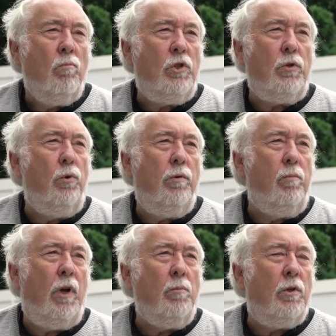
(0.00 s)
Just
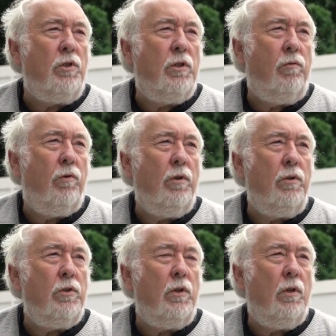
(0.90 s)
wouldn't make much
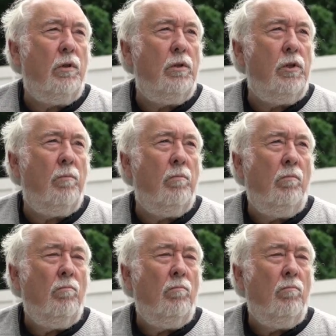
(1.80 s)
difference, and